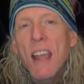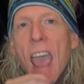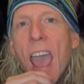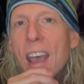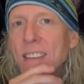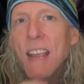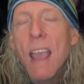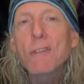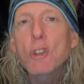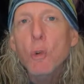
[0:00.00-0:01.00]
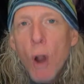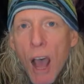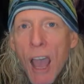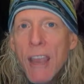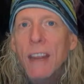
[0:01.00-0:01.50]
as they have
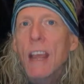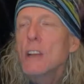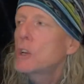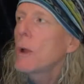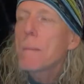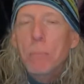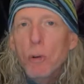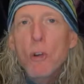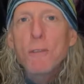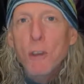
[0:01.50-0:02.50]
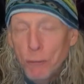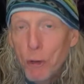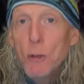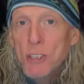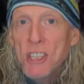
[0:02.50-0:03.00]
tried to improve the
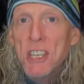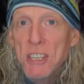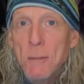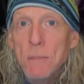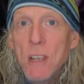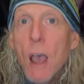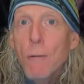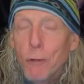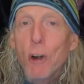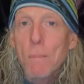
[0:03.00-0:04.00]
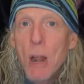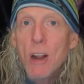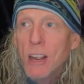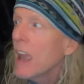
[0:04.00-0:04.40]
food systems for America,